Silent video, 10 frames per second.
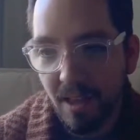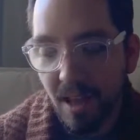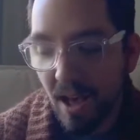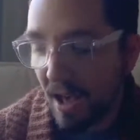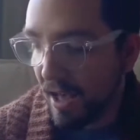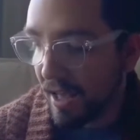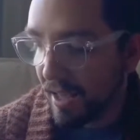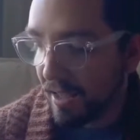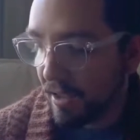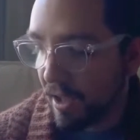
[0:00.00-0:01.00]

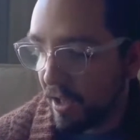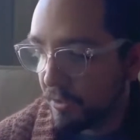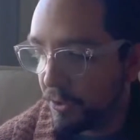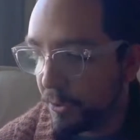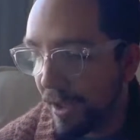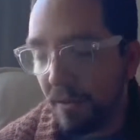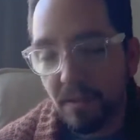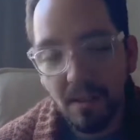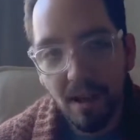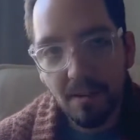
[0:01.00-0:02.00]
I do have a
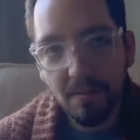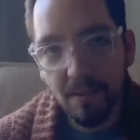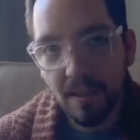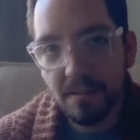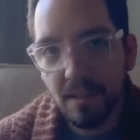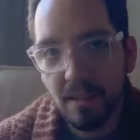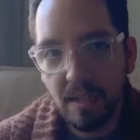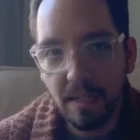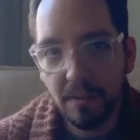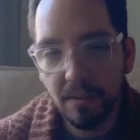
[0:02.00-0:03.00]
lot of things on the
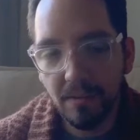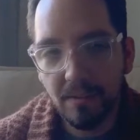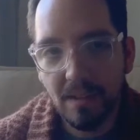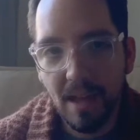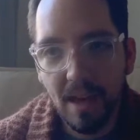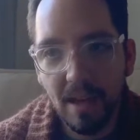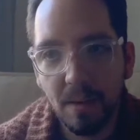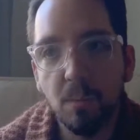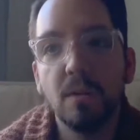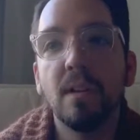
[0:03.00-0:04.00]
needles. I
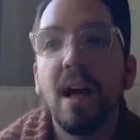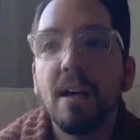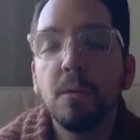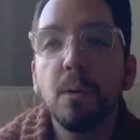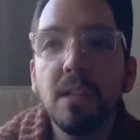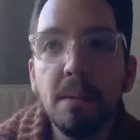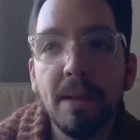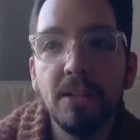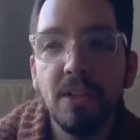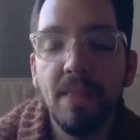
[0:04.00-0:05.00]
will quickly
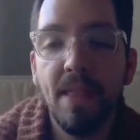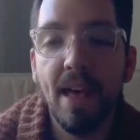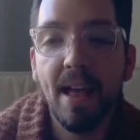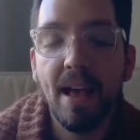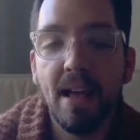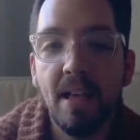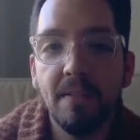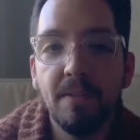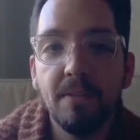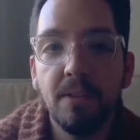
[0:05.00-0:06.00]
mention that
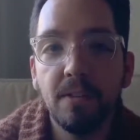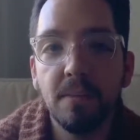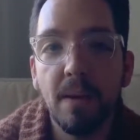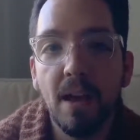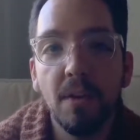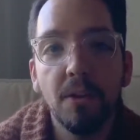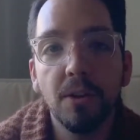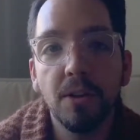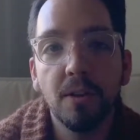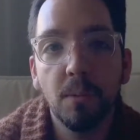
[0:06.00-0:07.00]
if you've looked at my
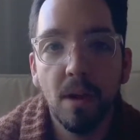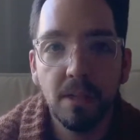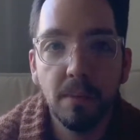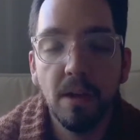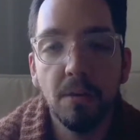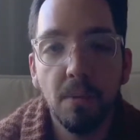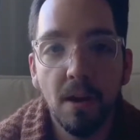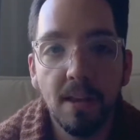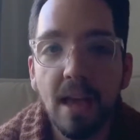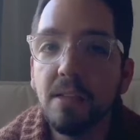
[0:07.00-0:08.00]
other or watched my other
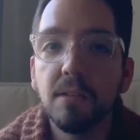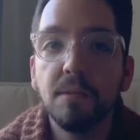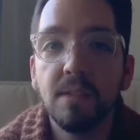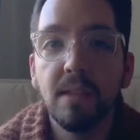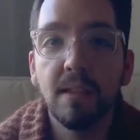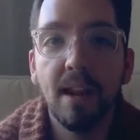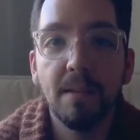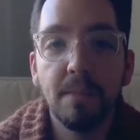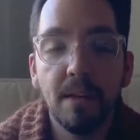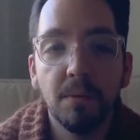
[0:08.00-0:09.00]
podcasts, you've seen that I
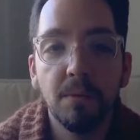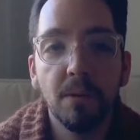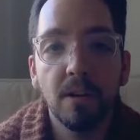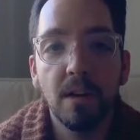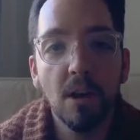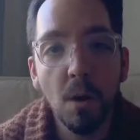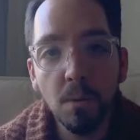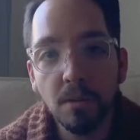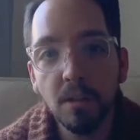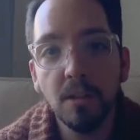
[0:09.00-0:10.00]
am knitting for a
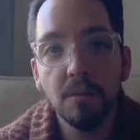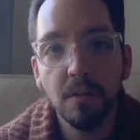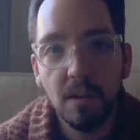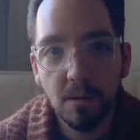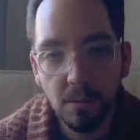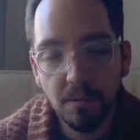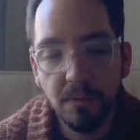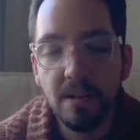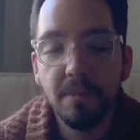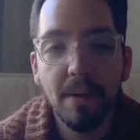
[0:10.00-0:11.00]
coworker who's a
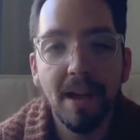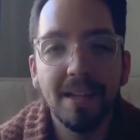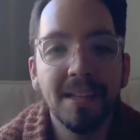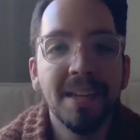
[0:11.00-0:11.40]
friend of mine,